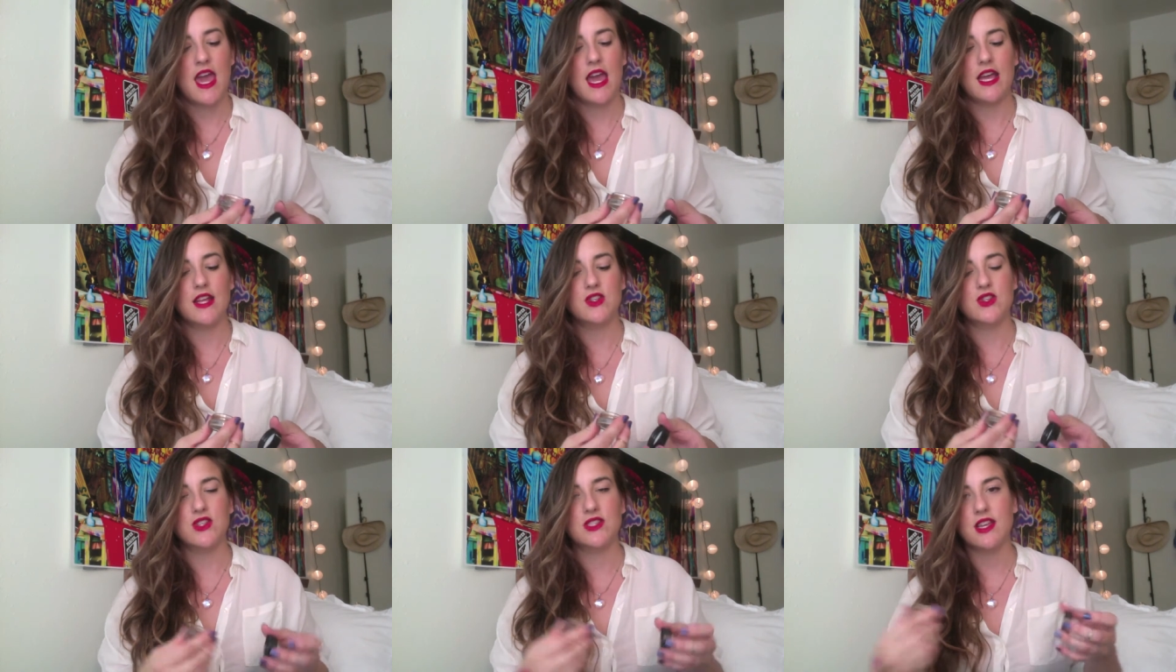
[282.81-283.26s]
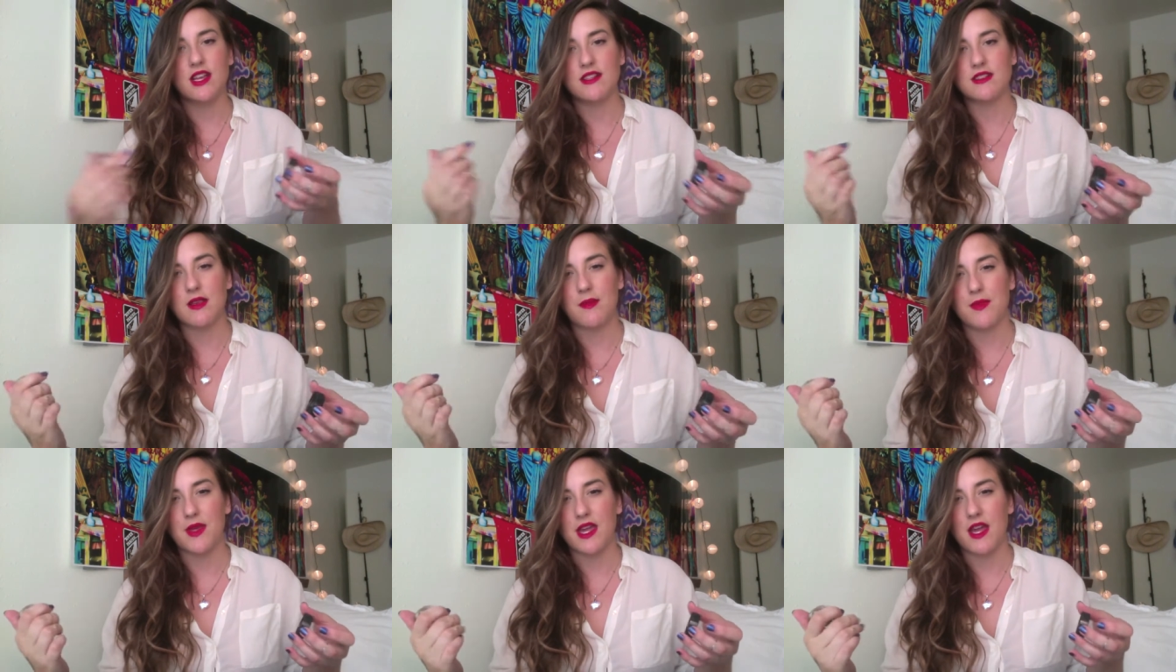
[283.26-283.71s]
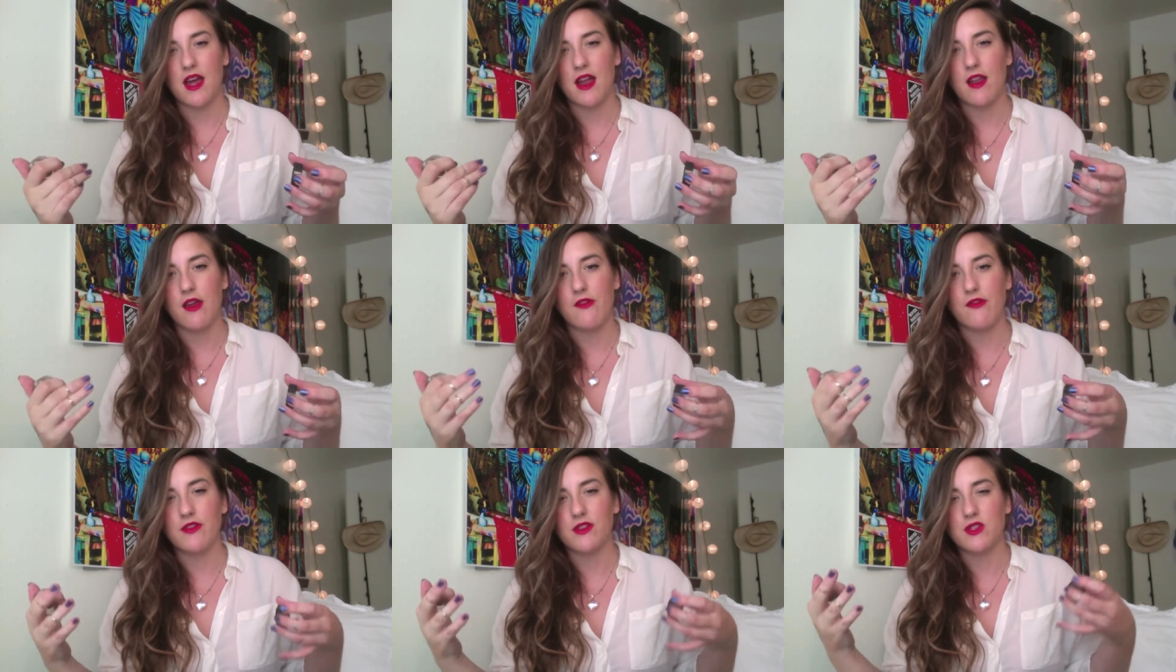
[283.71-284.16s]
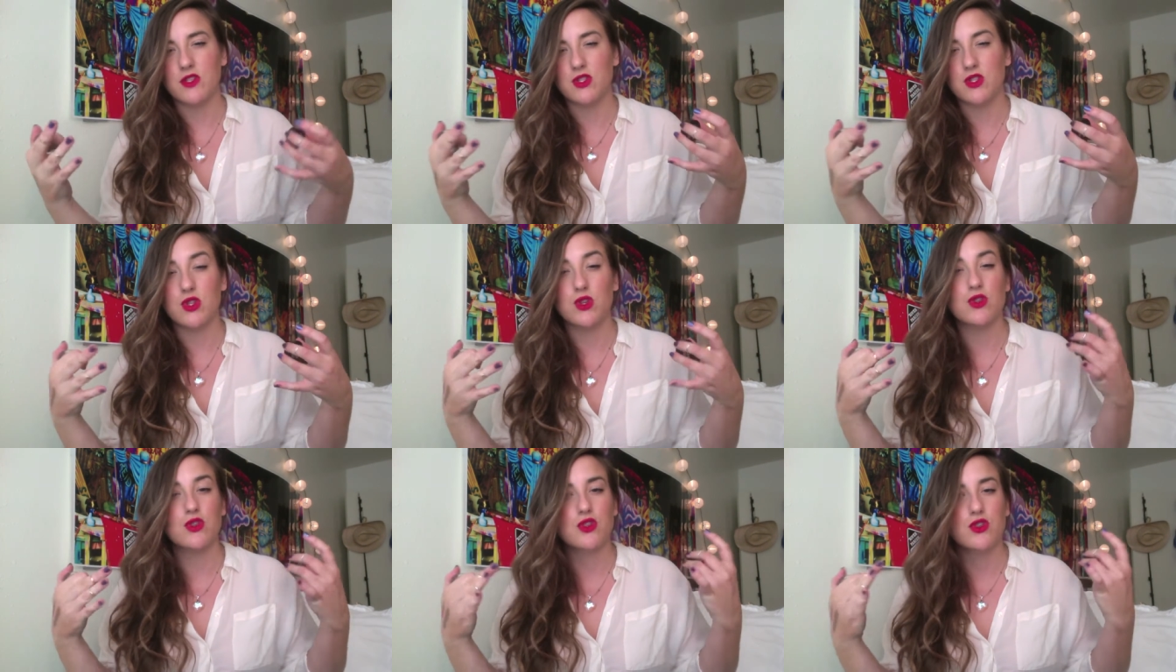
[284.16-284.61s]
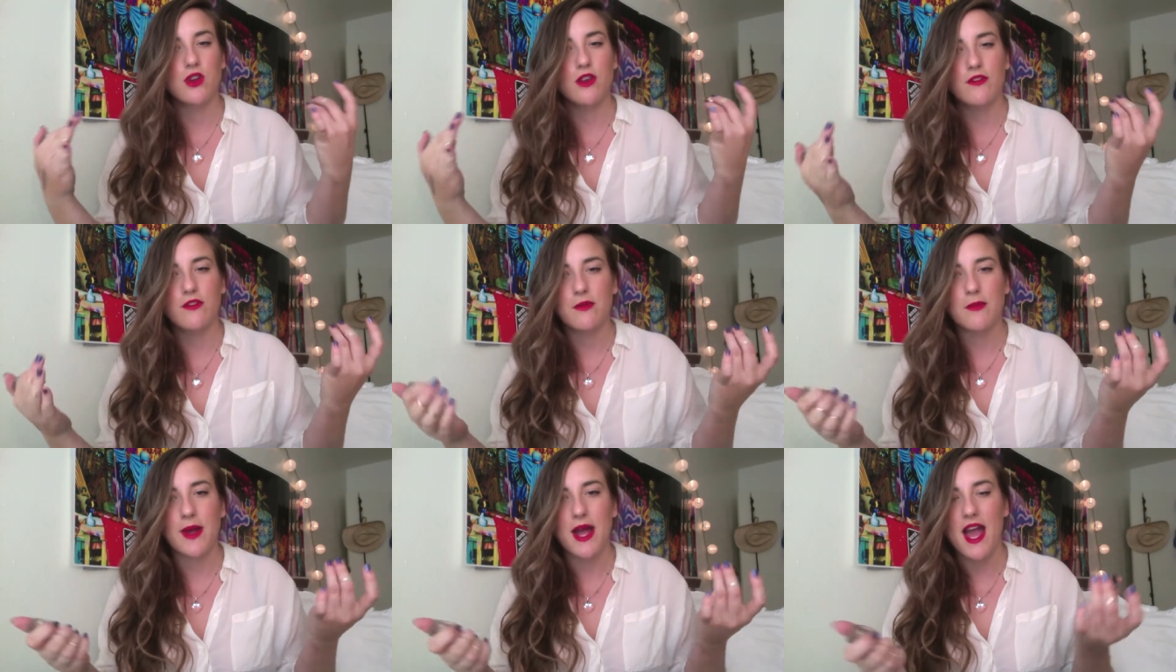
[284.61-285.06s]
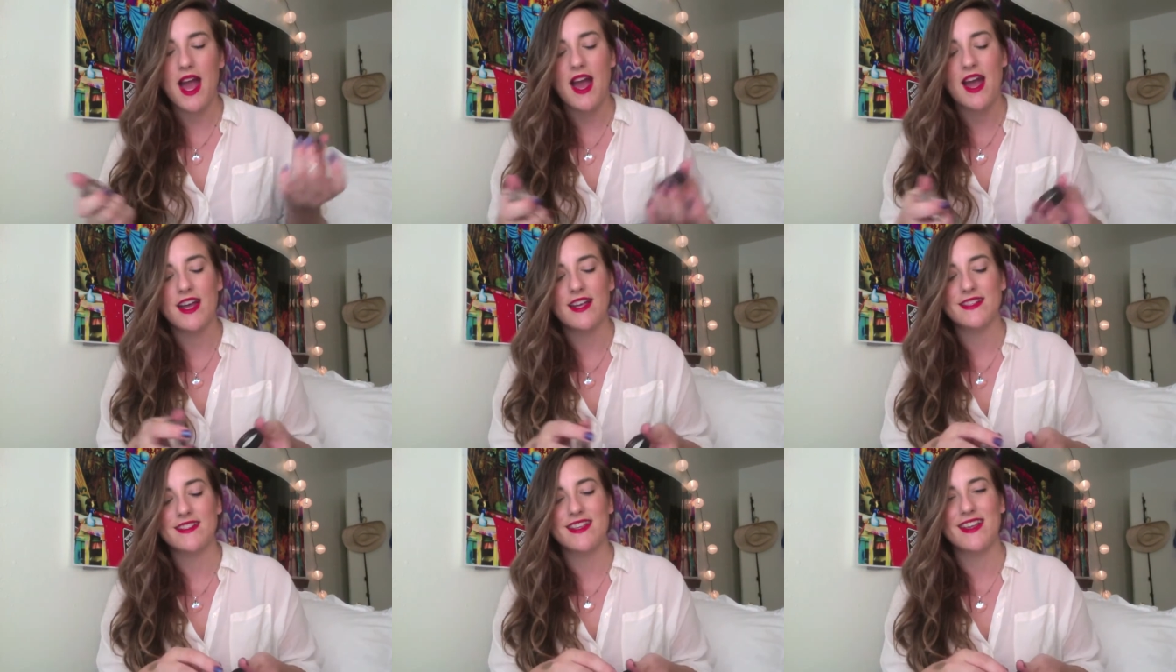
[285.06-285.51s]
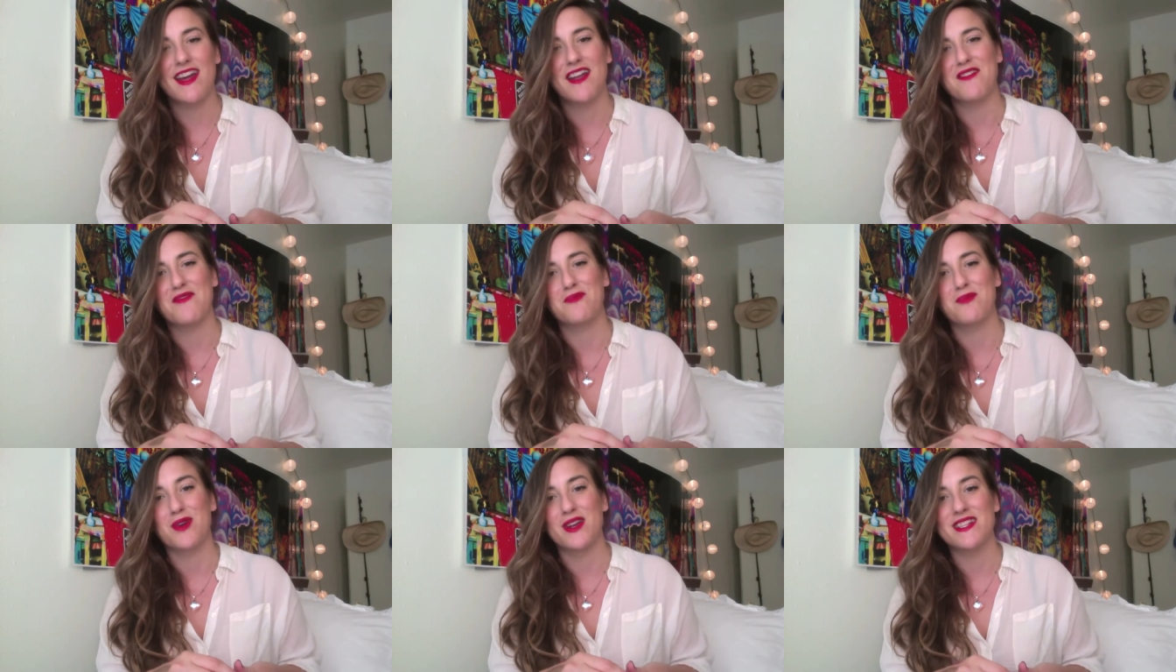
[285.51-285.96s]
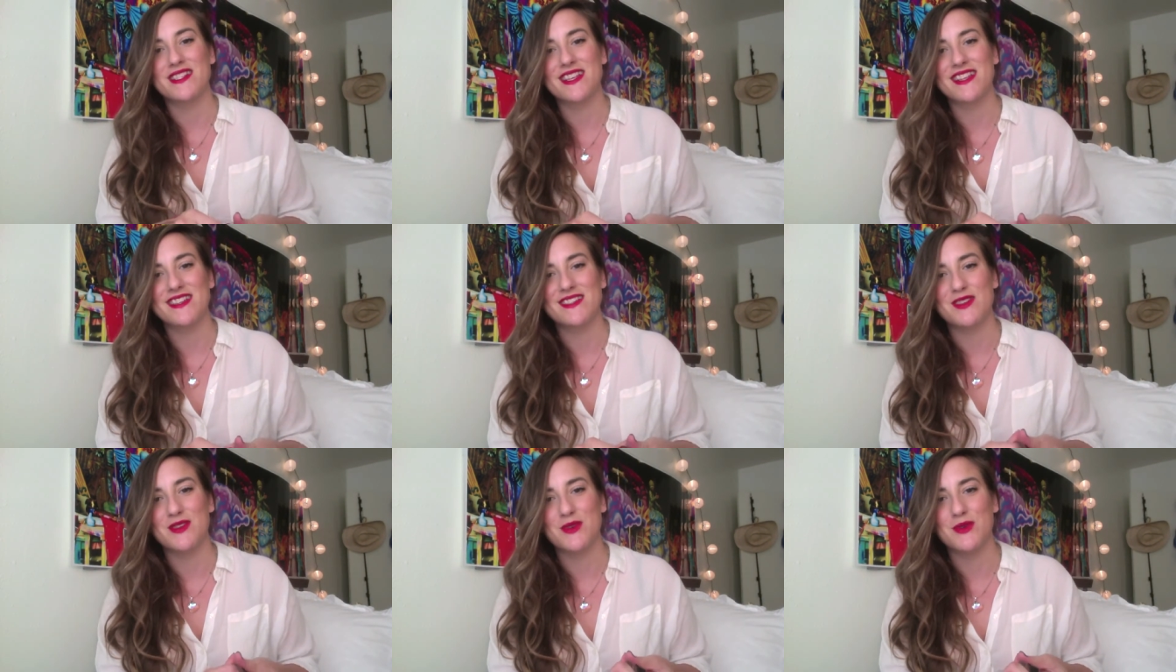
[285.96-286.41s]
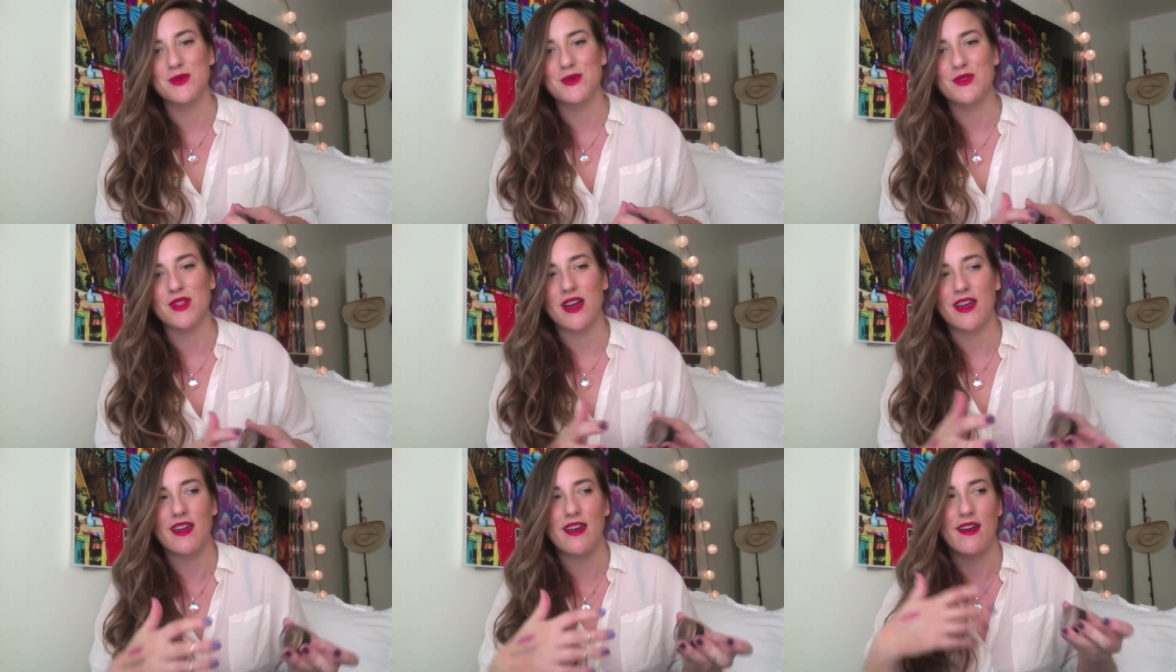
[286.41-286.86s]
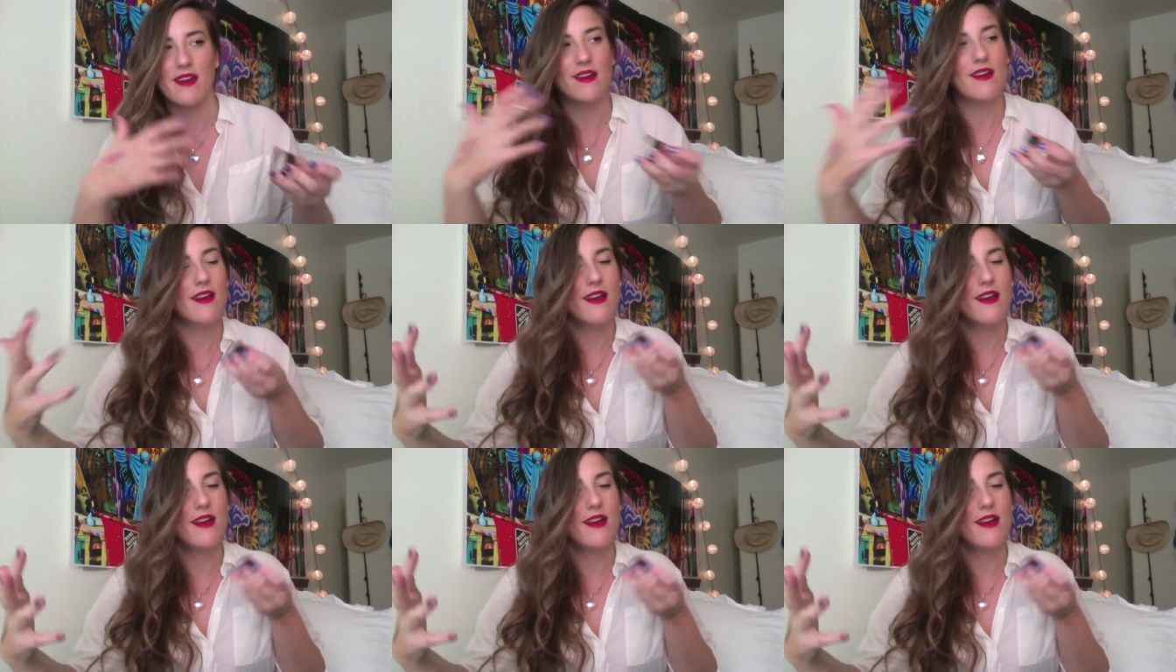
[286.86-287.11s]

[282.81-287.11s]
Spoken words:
It just does something kind of sultry for my eyes and kind of brings it to like an